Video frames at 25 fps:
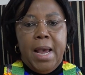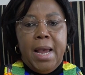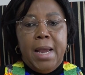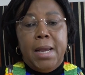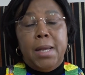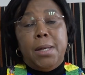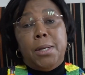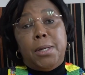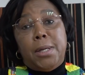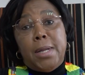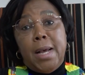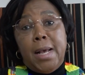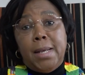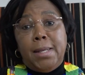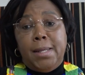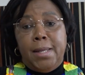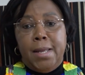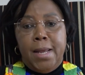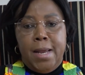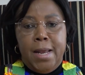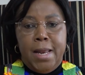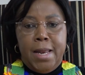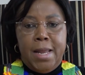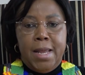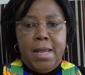
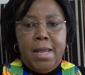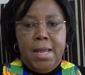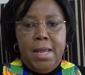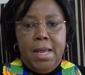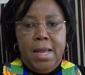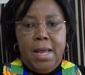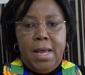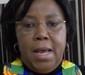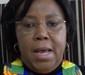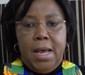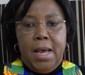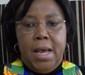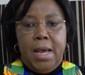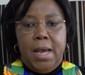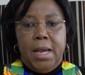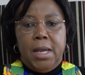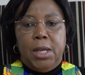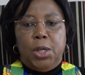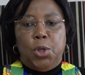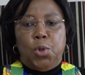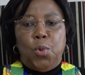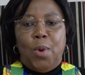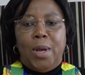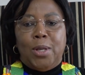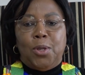Interestingly,
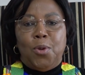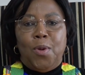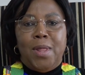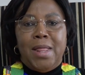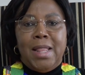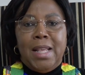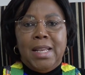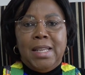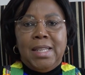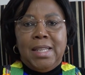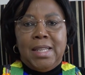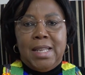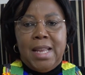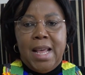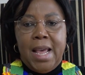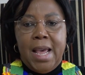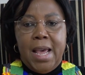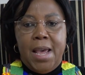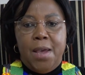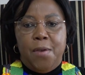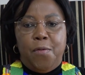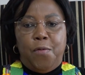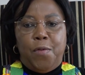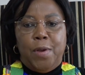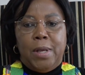it was on this
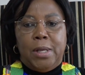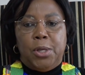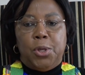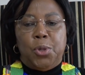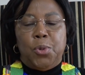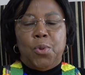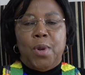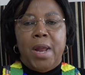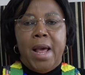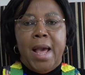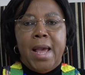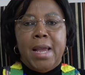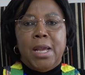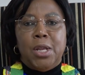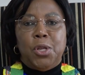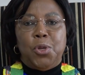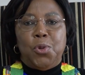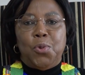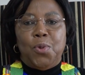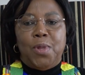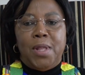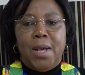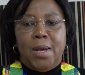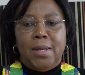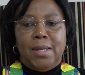day, 1st July in
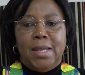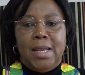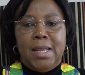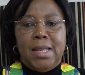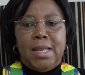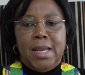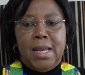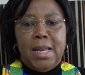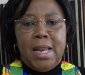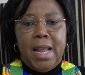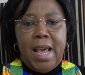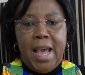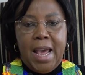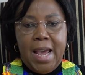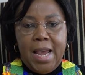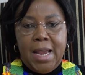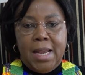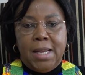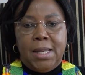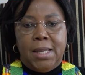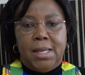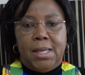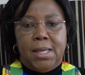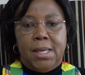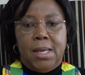
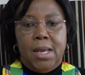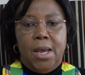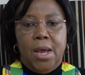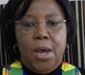2008,